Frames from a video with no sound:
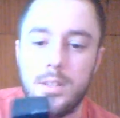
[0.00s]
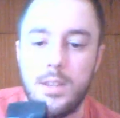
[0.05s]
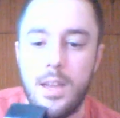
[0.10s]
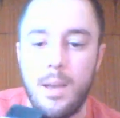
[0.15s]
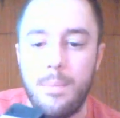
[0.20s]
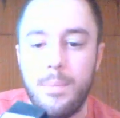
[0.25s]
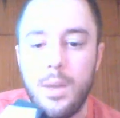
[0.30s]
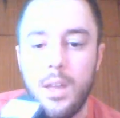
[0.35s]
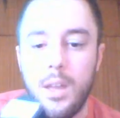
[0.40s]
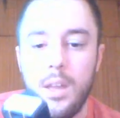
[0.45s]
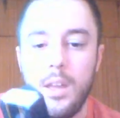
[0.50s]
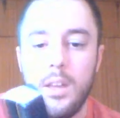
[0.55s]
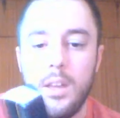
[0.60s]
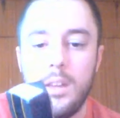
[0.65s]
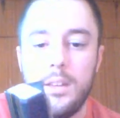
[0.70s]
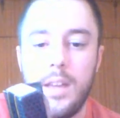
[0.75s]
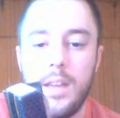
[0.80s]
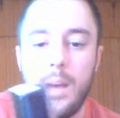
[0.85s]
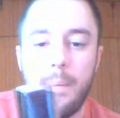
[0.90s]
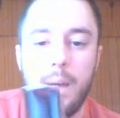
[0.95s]
Yep.
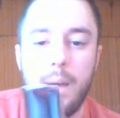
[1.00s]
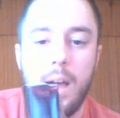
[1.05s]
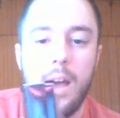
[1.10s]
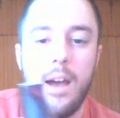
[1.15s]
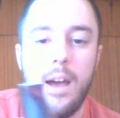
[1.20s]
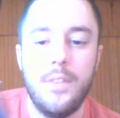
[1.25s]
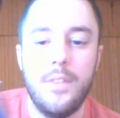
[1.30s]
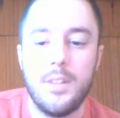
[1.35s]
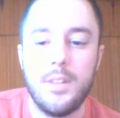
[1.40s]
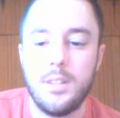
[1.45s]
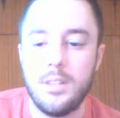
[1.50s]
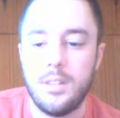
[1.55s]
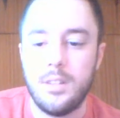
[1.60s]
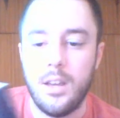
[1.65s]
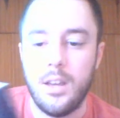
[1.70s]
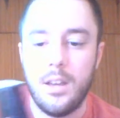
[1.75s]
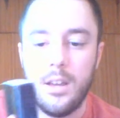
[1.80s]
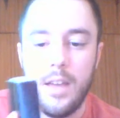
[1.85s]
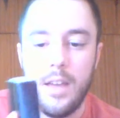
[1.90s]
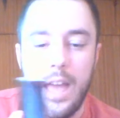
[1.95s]
This is
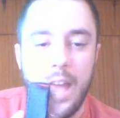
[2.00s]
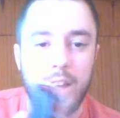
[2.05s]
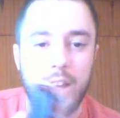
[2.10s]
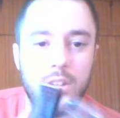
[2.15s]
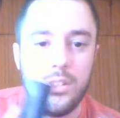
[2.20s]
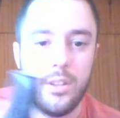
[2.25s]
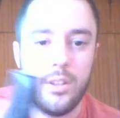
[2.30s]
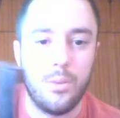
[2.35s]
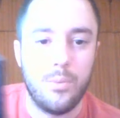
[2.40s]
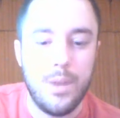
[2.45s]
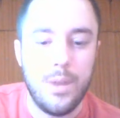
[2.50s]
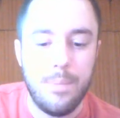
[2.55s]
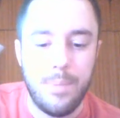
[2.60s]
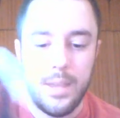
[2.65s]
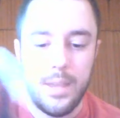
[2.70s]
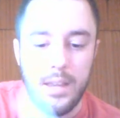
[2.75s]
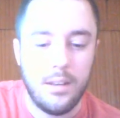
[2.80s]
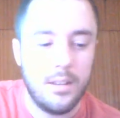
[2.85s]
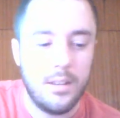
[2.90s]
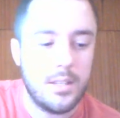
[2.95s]
actually a
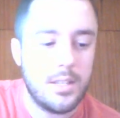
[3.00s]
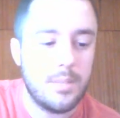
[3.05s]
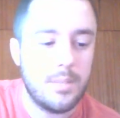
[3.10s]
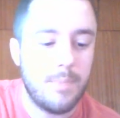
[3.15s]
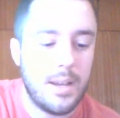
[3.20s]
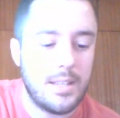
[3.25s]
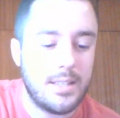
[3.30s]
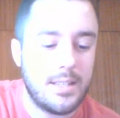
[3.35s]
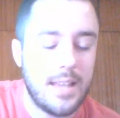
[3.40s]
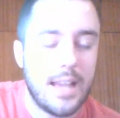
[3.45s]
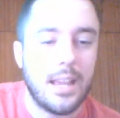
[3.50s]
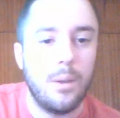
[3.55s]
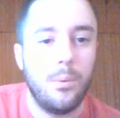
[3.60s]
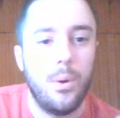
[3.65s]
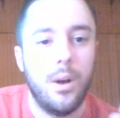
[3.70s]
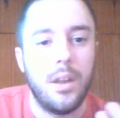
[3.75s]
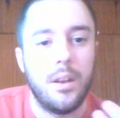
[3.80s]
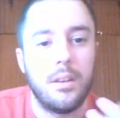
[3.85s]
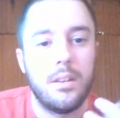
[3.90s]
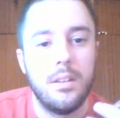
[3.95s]
repeat. This is my second
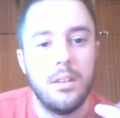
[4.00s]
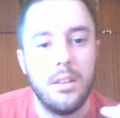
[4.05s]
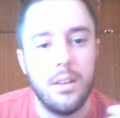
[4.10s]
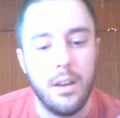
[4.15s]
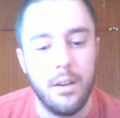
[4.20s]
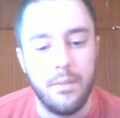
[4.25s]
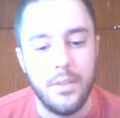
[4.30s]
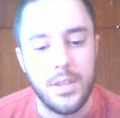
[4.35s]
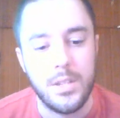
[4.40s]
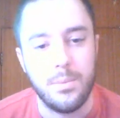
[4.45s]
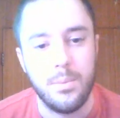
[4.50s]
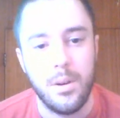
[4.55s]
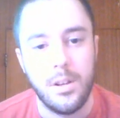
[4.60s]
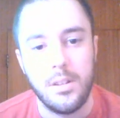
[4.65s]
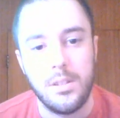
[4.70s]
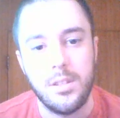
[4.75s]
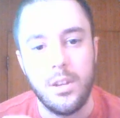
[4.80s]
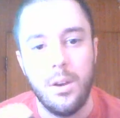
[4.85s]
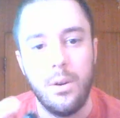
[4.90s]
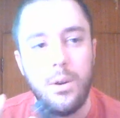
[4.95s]
one of this
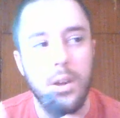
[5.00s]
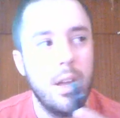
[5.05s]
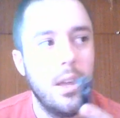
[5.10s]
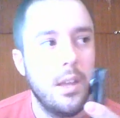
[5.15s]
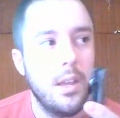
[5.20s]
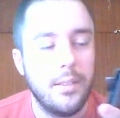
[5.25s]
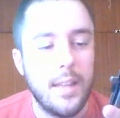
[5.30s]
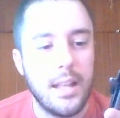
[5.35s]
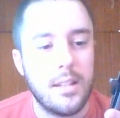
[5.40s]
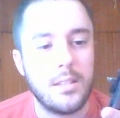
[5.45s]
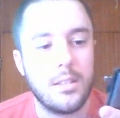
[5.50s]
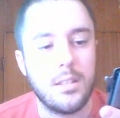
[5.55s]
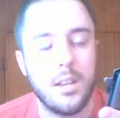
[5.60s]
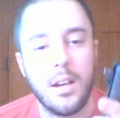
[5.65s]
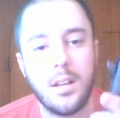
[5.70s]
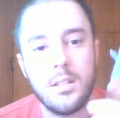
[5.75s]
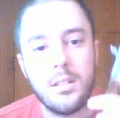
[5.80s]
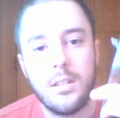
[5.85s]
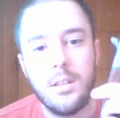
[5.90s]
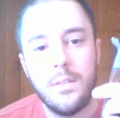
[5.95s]
one, so that
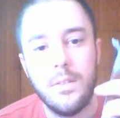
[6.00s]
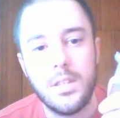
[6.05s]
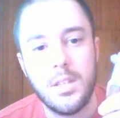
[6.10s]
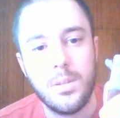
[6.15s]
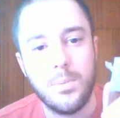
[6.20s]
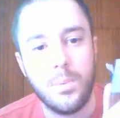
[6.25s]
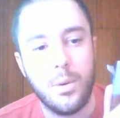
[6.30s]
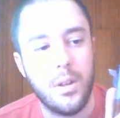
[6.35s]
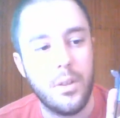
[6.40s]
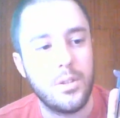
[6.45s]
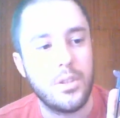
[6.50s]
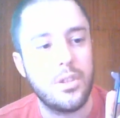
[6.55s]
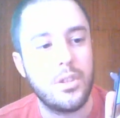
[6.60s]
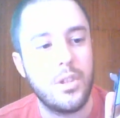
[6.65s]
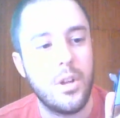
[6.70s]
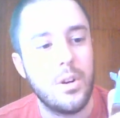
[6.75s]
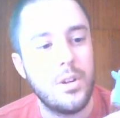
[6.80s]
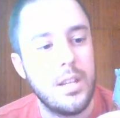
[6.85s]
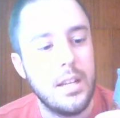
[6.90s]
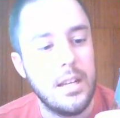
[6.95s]
sucks. This is one of those
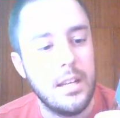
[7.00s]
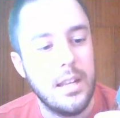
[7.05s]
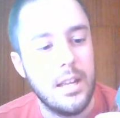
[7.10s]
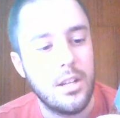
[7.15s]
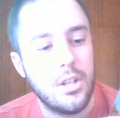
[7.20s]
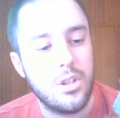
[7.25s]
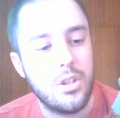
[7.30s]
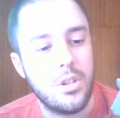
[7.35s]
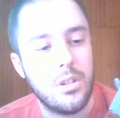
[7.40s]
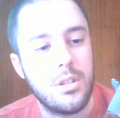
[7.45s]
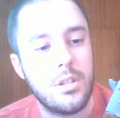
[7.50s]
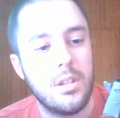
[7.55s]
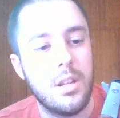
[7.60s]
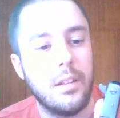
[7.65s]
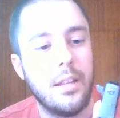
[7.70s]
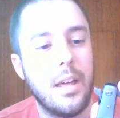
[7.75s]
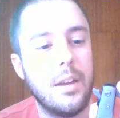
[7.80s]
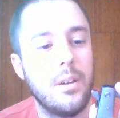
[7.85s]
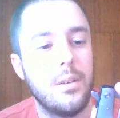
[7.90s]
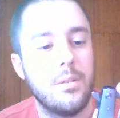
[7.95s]
13-inch
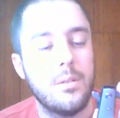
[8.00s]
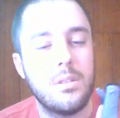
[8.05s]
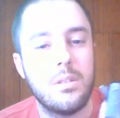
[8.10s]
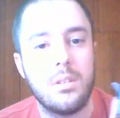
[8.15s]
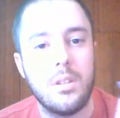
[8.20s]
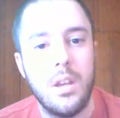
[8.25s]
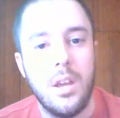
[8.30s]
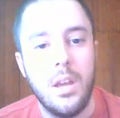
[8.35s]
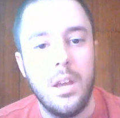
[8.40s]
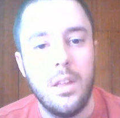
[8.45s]
stilettos.